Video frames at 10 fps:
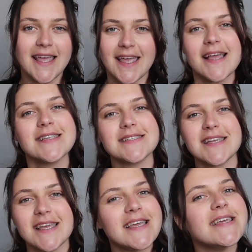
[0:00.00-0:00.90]
it
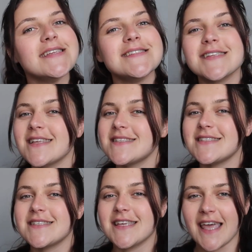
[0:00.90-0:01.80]
is
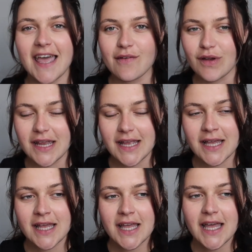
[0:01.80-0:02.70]

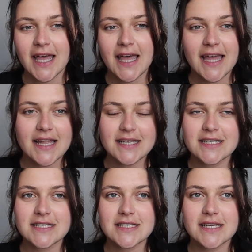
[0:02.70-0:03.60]
scary.
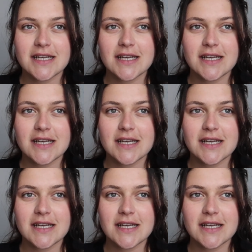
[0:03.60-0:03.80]
And